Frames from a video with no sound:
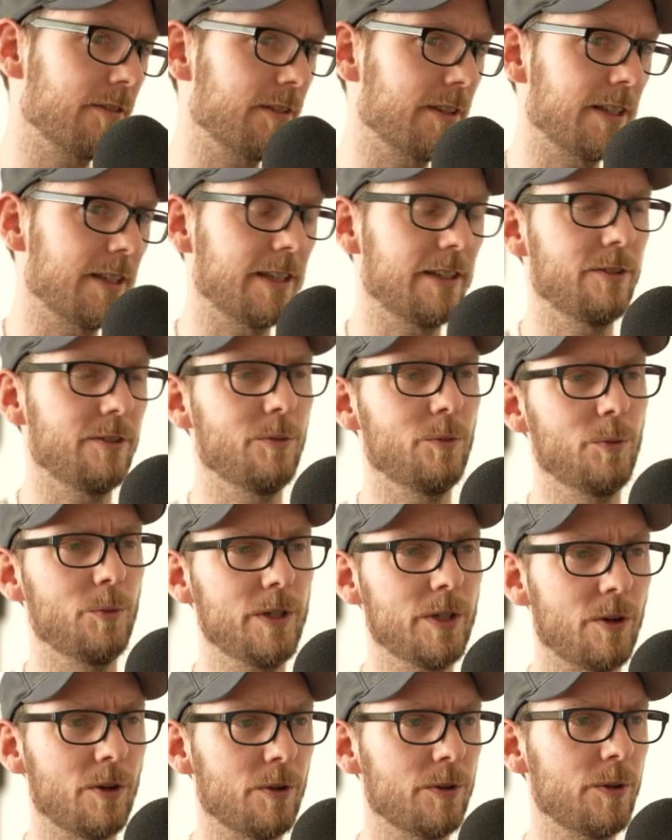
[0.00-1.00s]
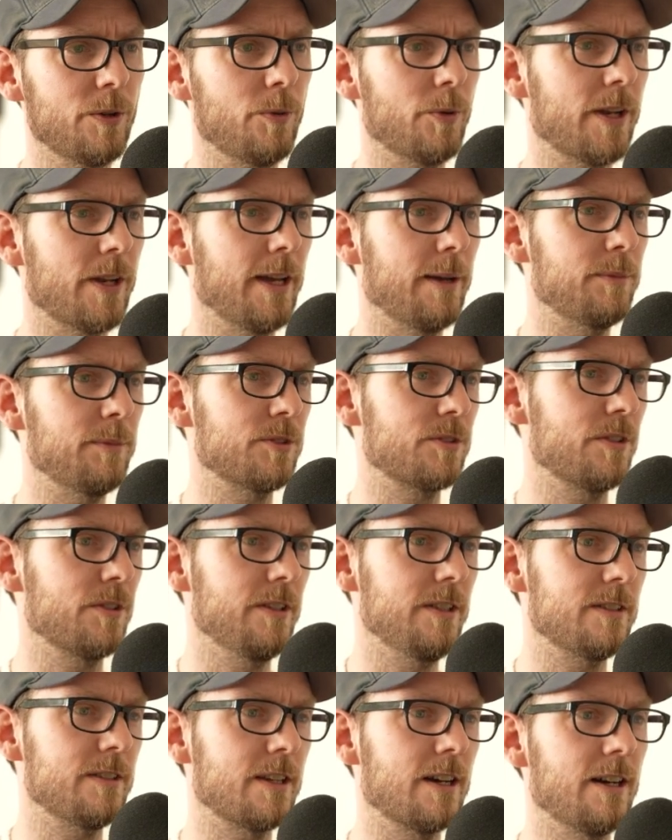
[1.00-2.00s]
like, we all know what happens to
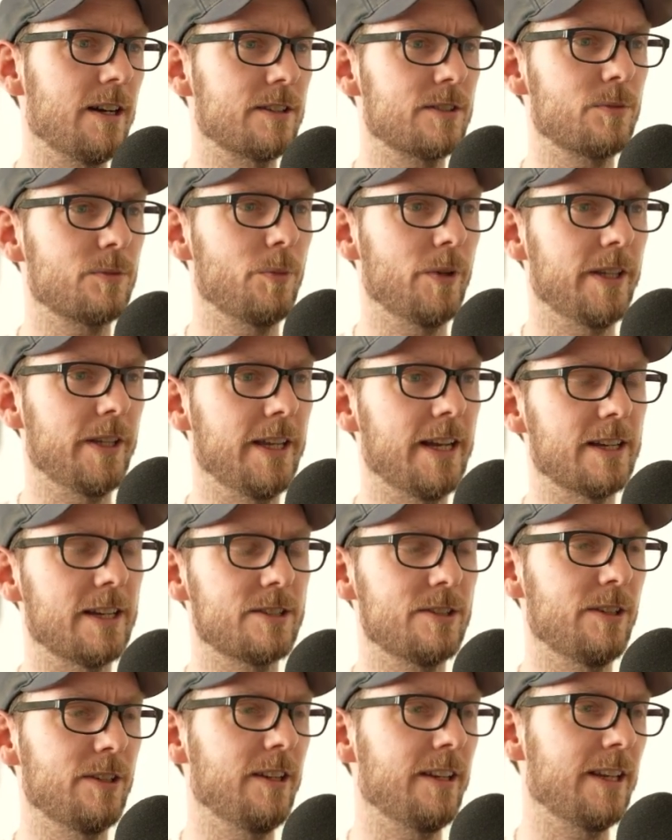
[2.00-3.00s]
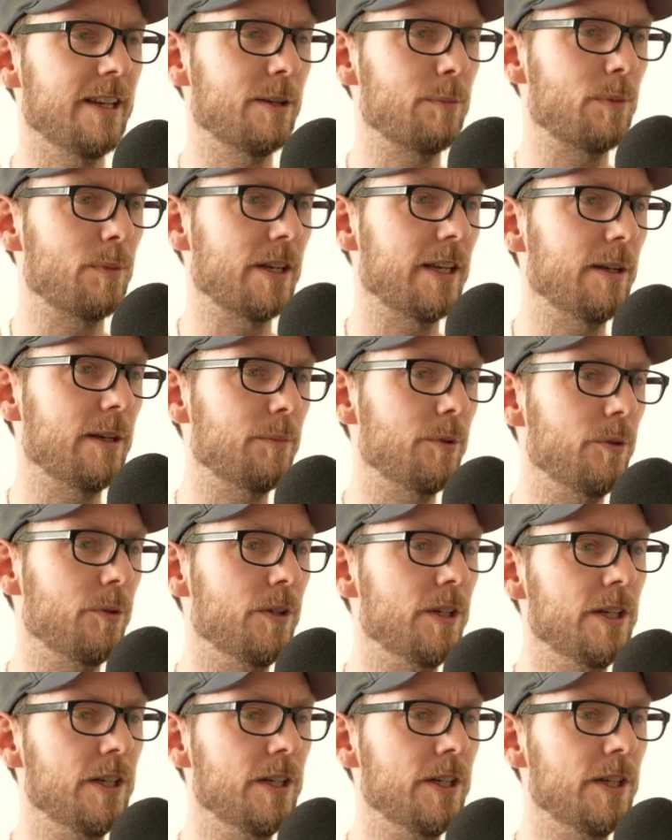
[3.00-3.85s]
these cards when they actually get playable.